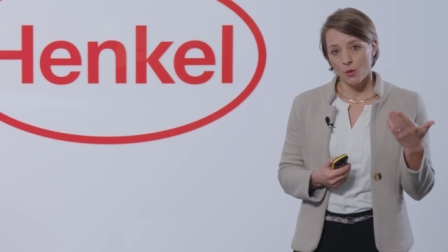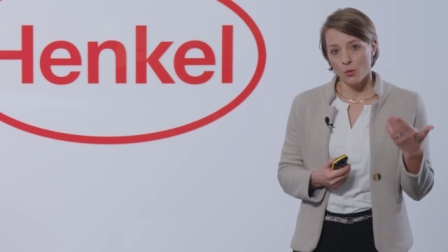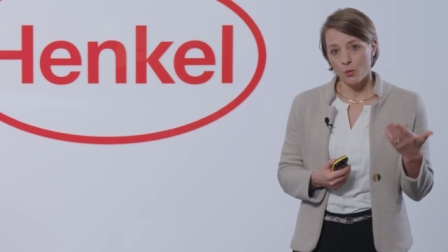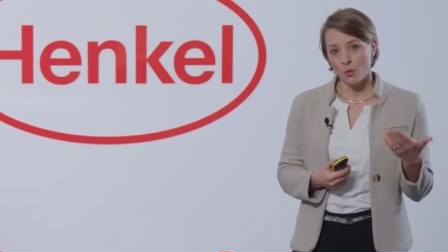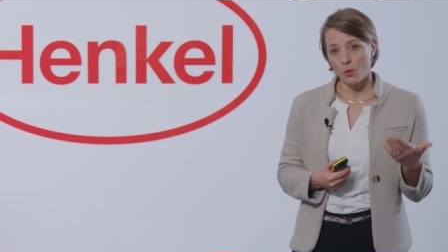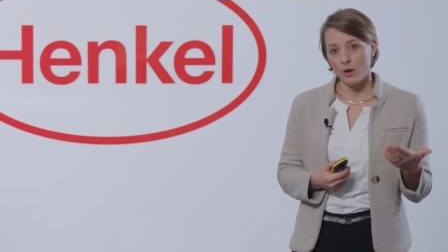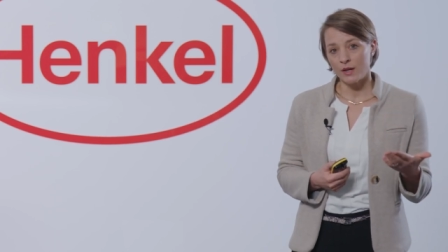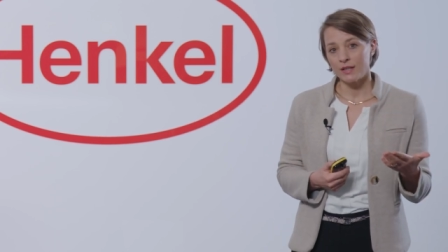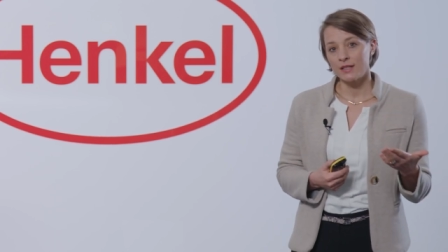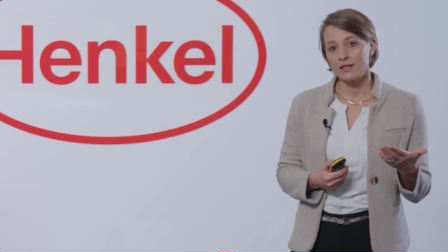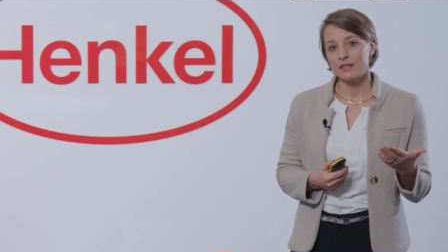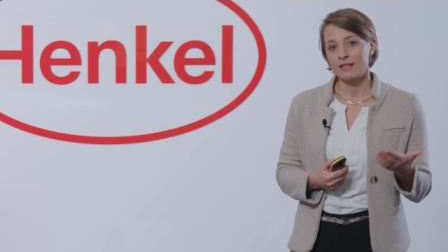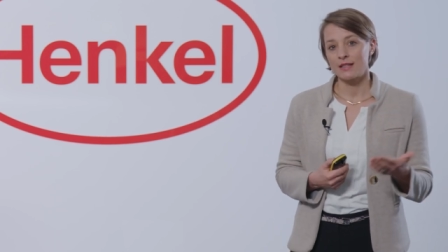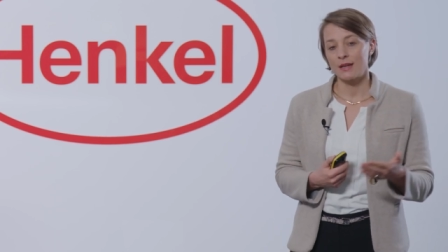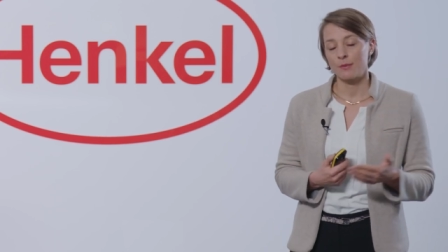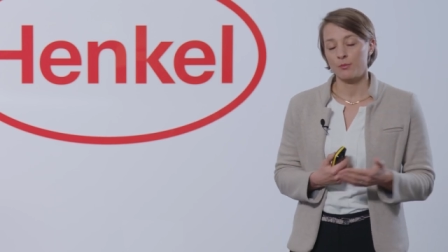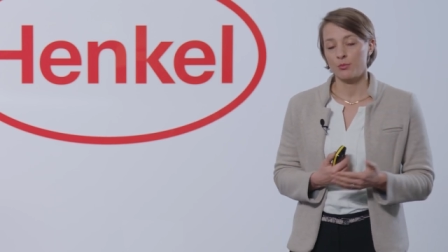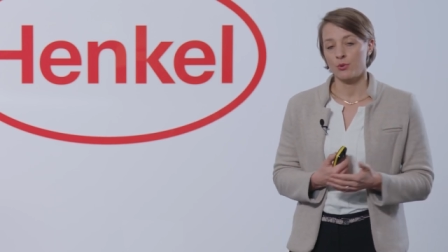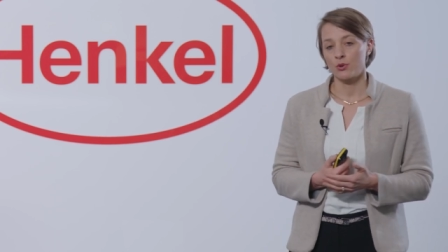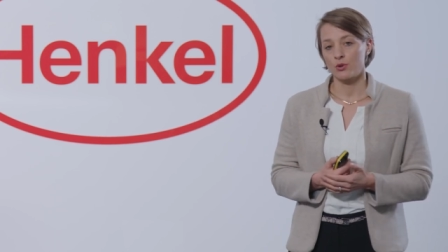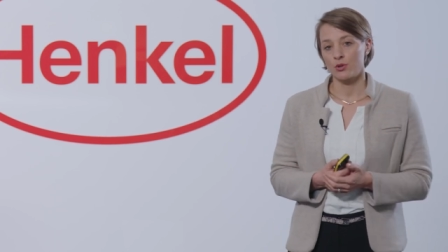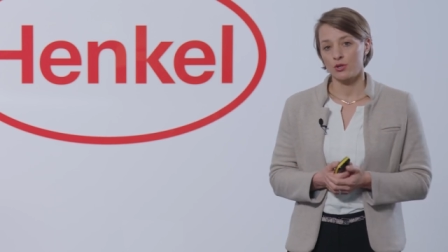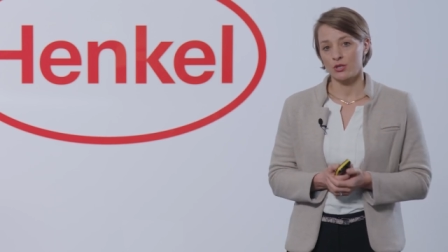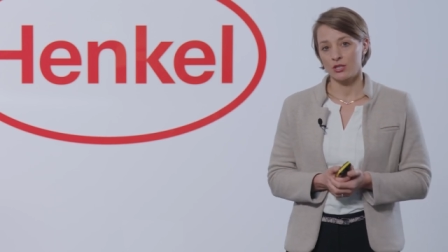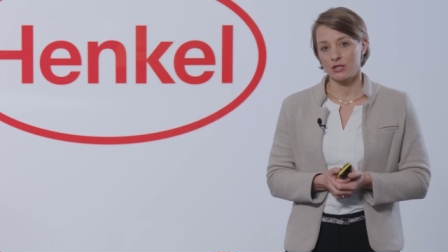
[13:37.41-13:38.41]
what is their
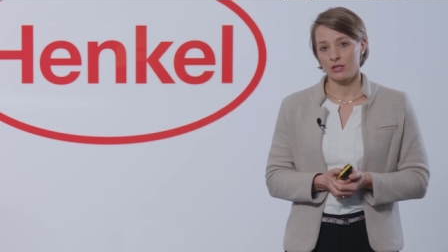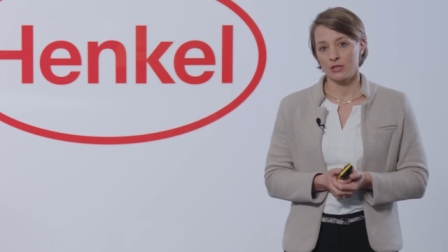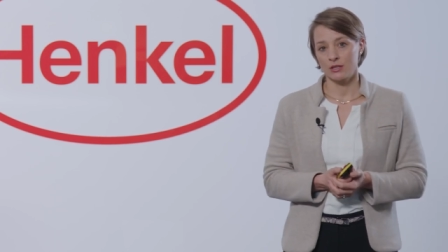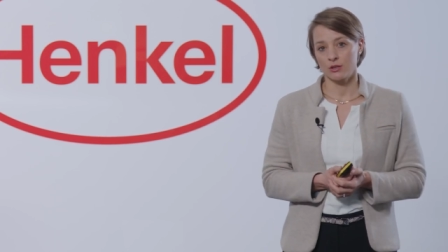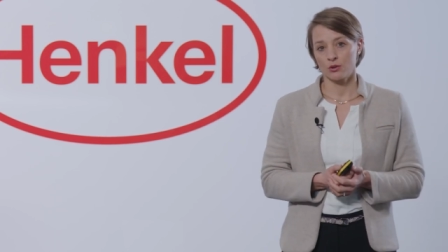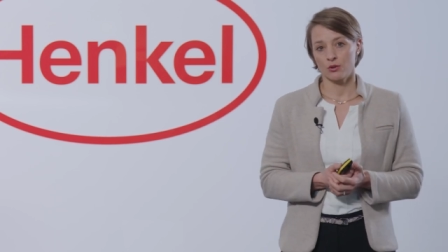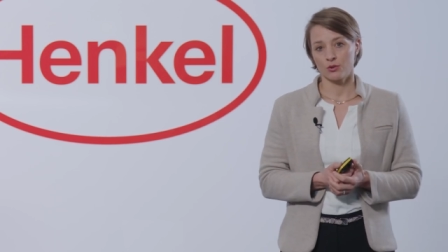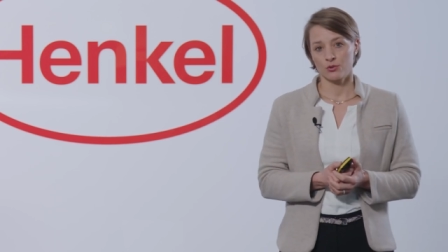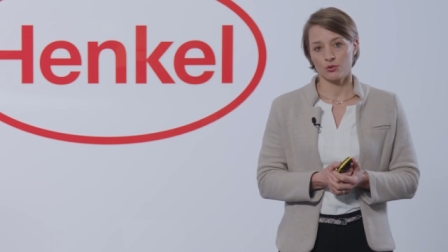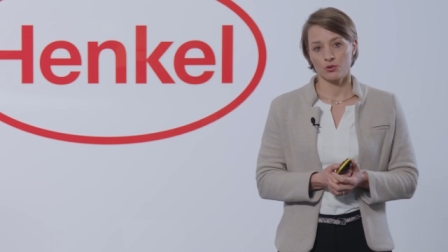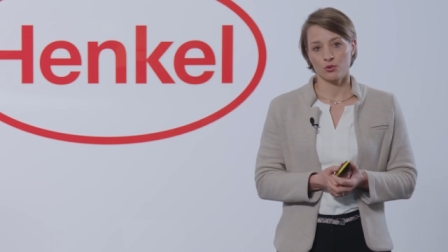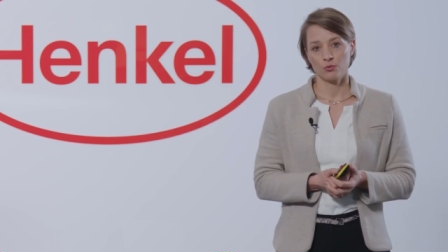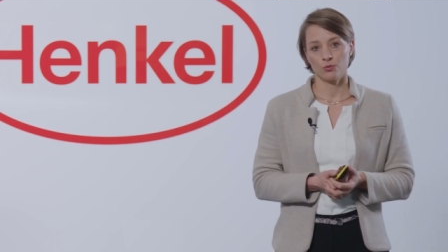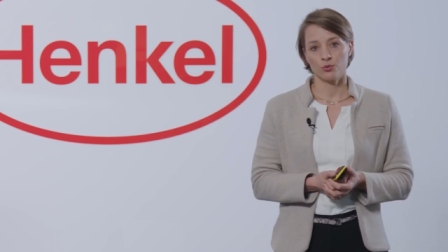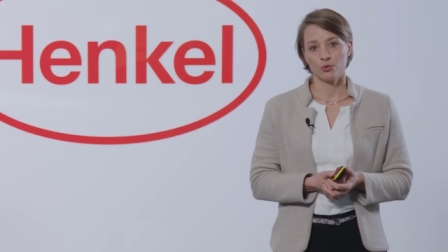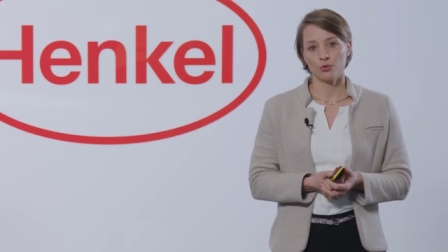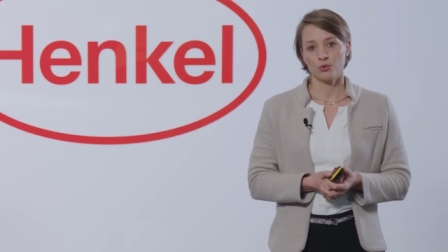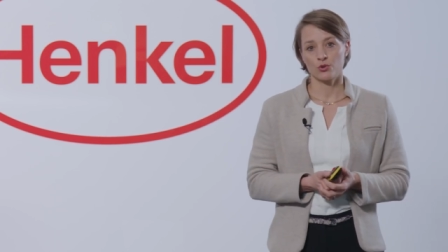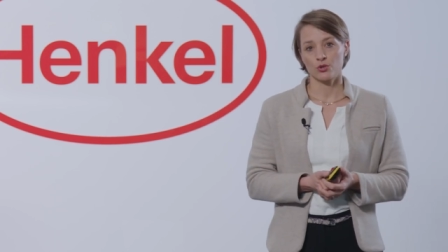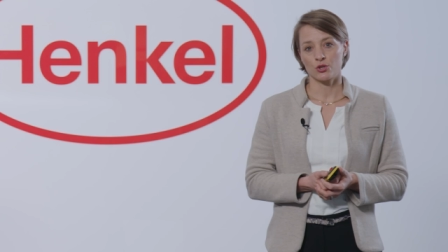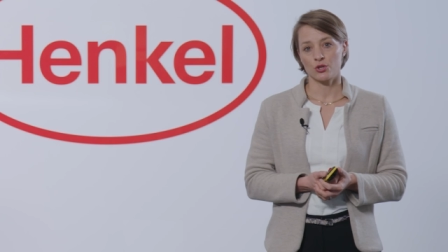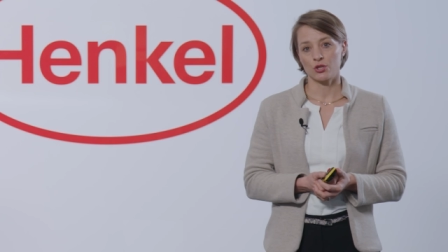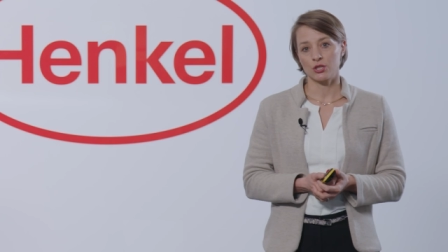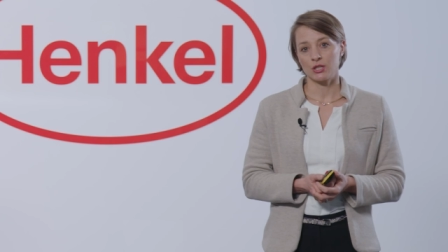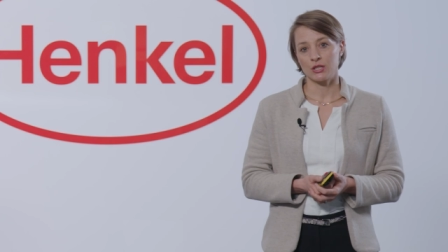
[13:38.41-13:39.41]
personal
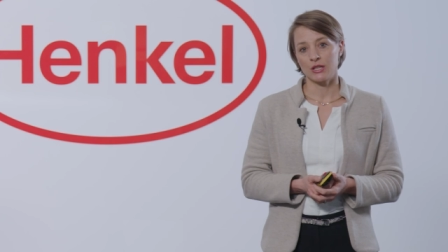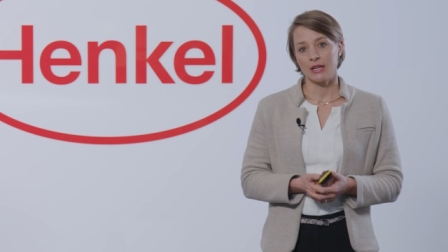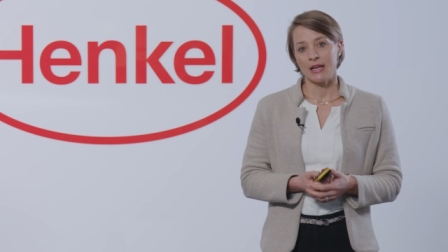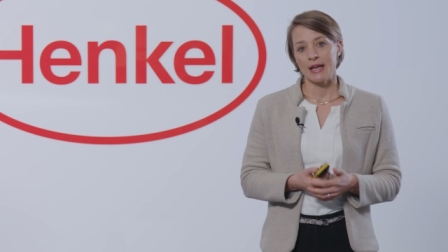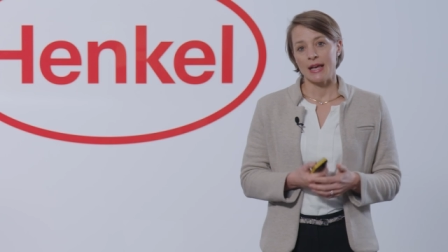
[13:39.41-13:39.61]
contribution.